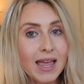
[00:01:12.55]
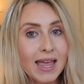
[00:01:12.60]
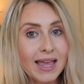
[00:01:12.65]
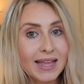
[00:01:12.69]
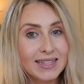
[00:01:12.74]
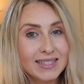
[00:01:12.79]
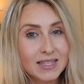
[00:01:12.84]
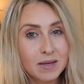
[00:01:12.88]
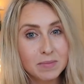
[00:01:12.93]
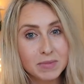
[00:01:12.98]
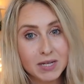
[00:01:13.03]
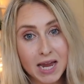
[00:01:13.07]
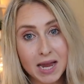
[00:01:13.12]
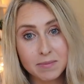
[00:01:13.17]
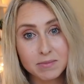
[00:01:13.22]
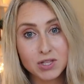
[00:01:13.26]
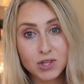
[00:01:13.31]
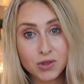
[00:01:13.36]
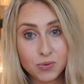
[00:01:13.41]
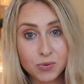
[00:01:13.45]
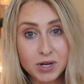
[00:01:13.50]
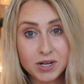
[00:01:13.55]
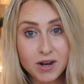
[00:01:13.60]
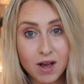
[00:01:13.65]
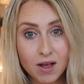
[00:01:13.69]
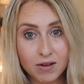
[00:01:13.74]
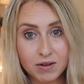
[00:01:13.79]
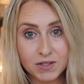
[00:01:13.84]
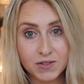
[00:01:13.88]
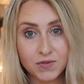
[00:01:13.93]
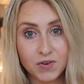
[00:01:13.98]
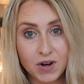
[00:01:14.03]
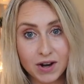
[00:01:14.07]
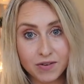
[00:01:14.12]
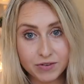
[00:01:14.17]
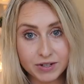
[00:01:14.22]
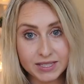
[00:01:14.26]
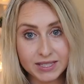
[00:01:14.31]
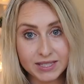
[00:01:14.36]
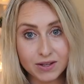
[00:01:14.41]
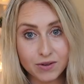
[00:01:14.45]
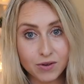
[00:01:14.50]
and sometimes $3 for
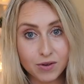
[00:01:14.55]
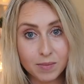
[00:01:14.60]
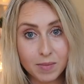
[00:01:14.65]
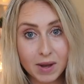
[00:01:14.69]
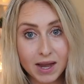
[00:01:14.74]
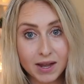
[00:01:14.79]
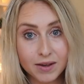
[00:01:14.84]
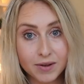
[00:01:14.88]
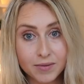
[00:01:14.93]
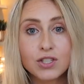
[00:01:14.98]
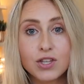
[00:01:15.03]
every single mile.